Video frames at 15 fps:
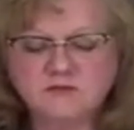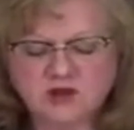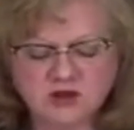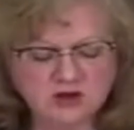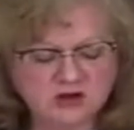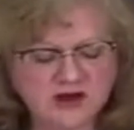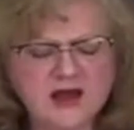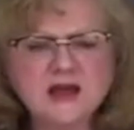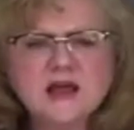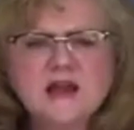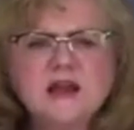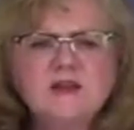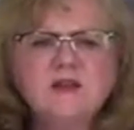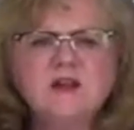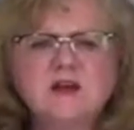You're not
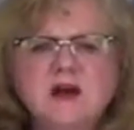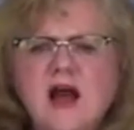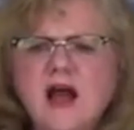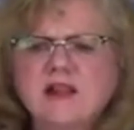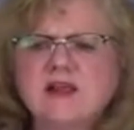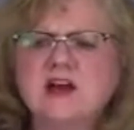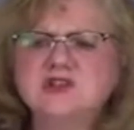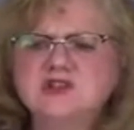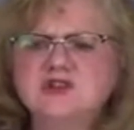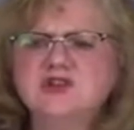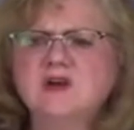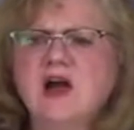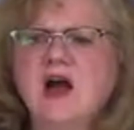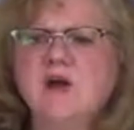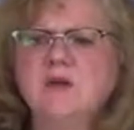getting the eyelashes. You
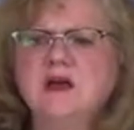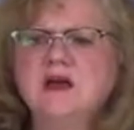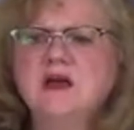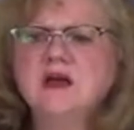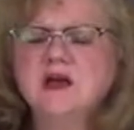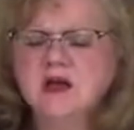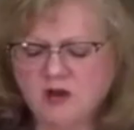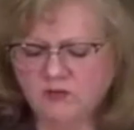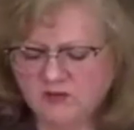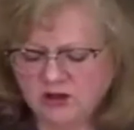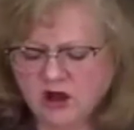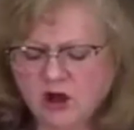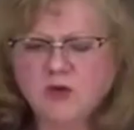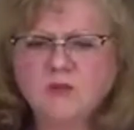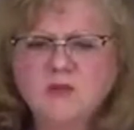know how we
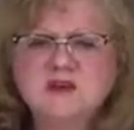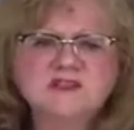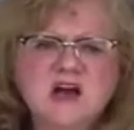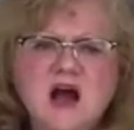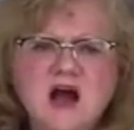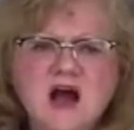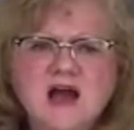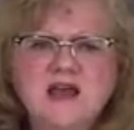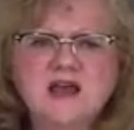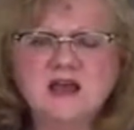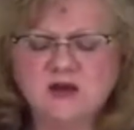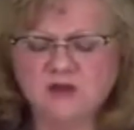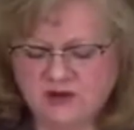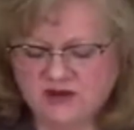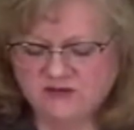go when we tie
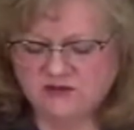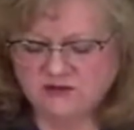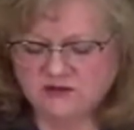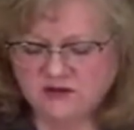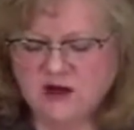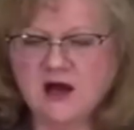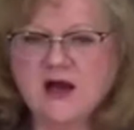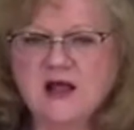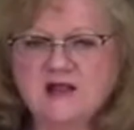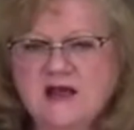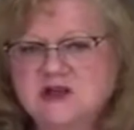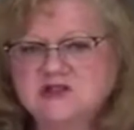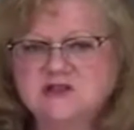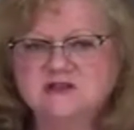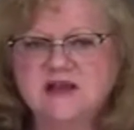and we get the little
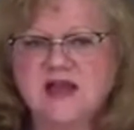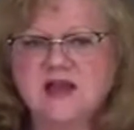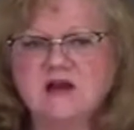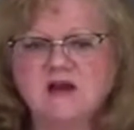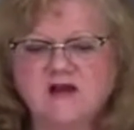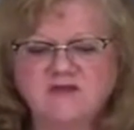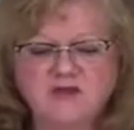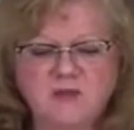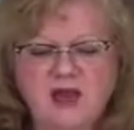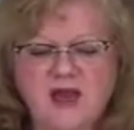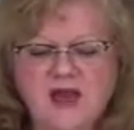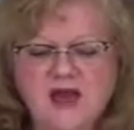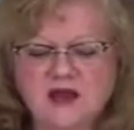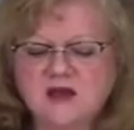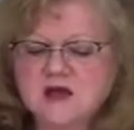eyelashes hanging off the
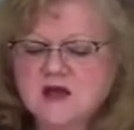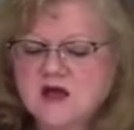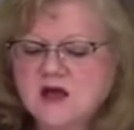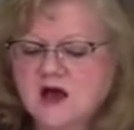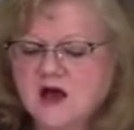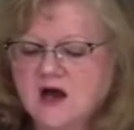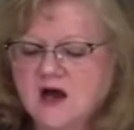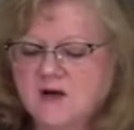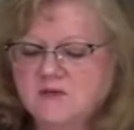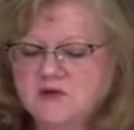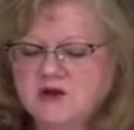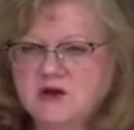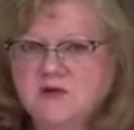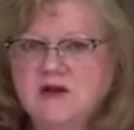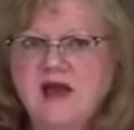back.
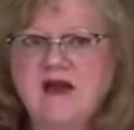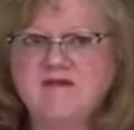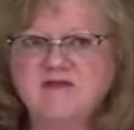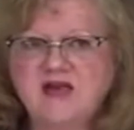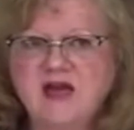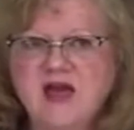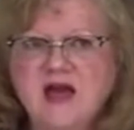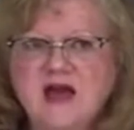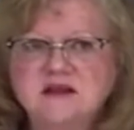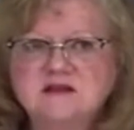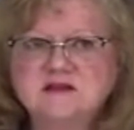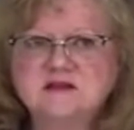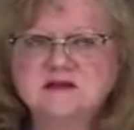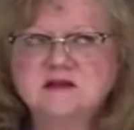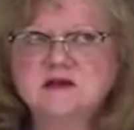You don't have
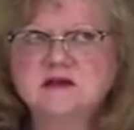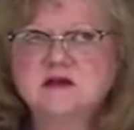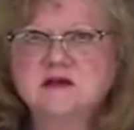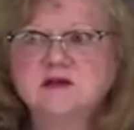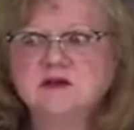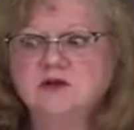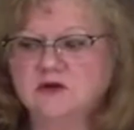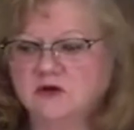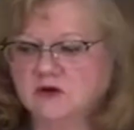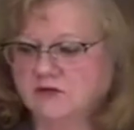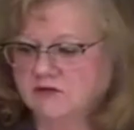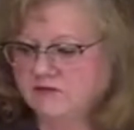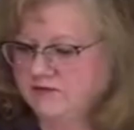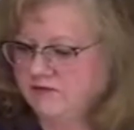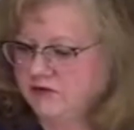that.
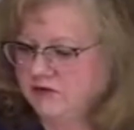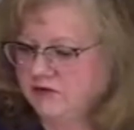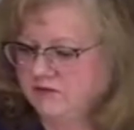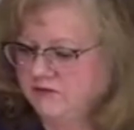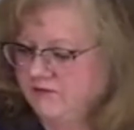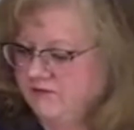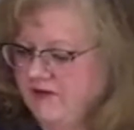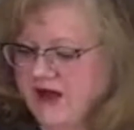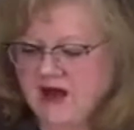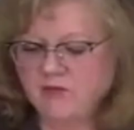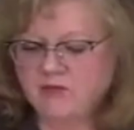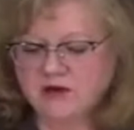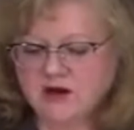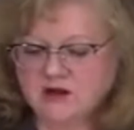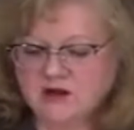Your
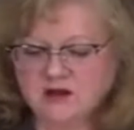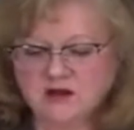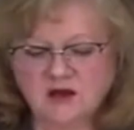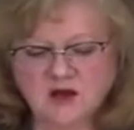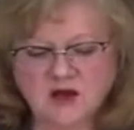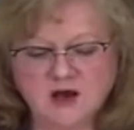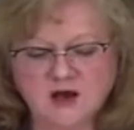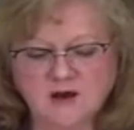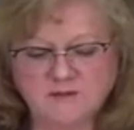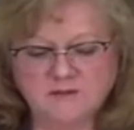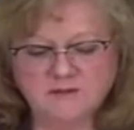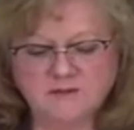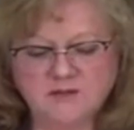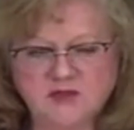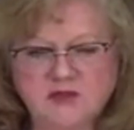fabric,
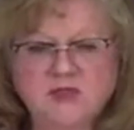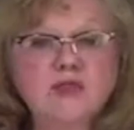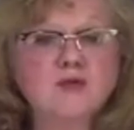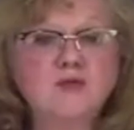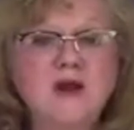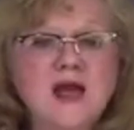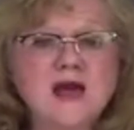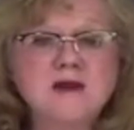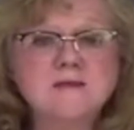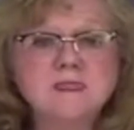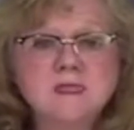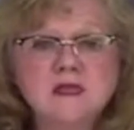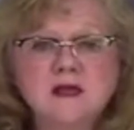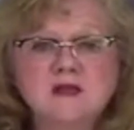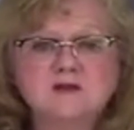the thread
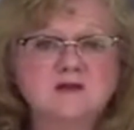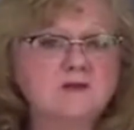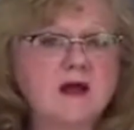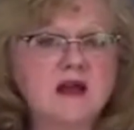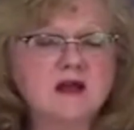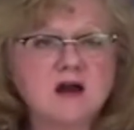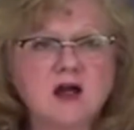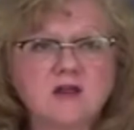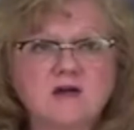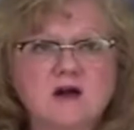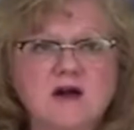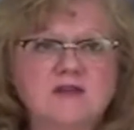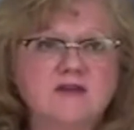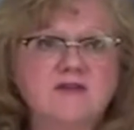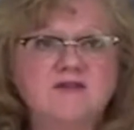is the right color
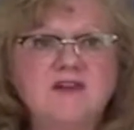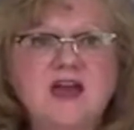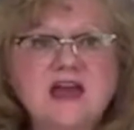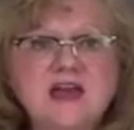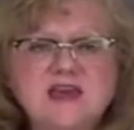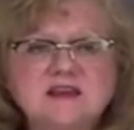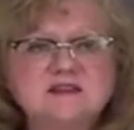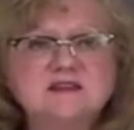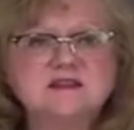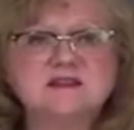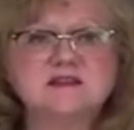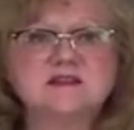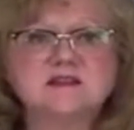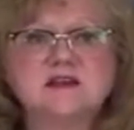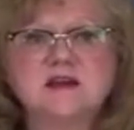on the
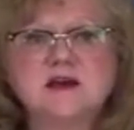face.